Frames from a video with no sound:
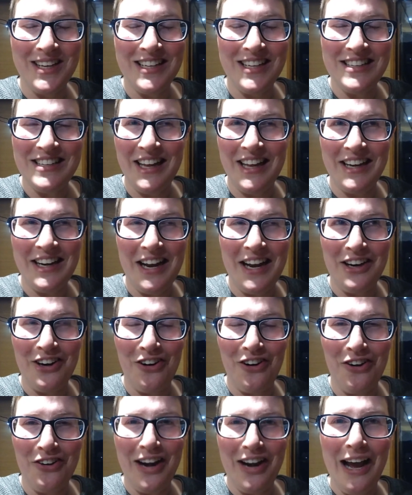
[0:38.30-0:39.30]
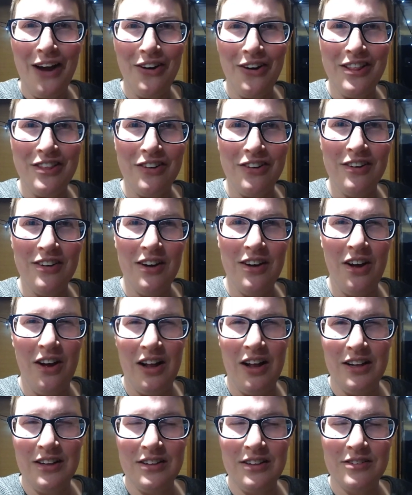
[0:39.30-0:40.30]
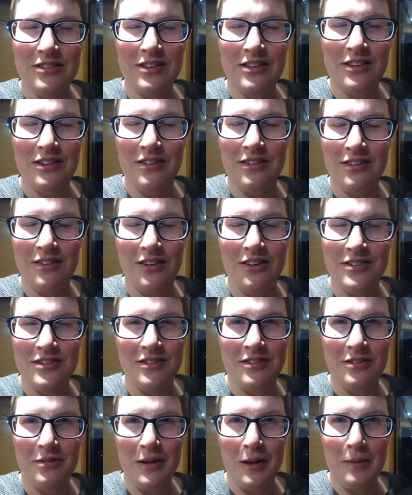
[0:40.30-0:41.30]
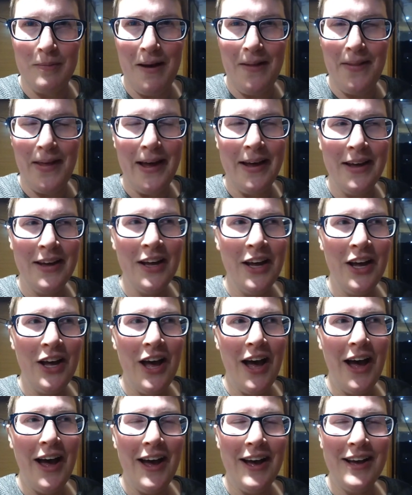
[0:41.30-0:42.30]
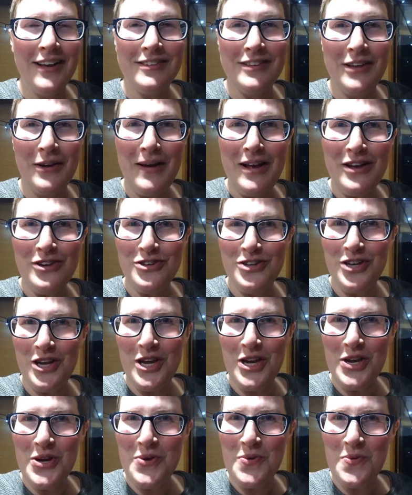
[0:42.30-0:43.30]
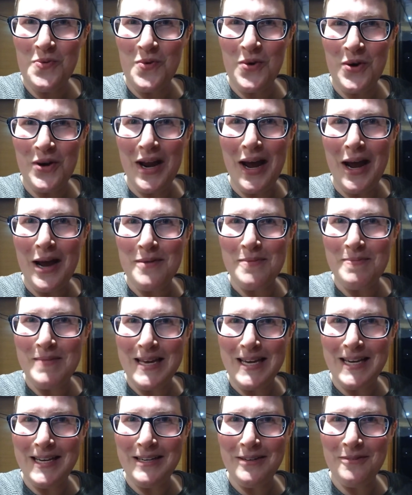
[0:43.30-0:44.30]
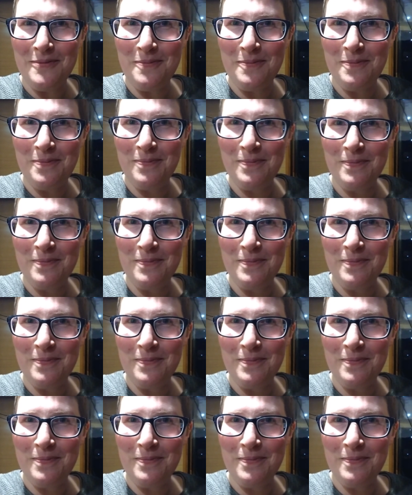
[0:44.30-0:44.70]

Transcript: it's like 9 o'clock now, and I thought, oh, gotta do something about that. So I'll show you what I mean.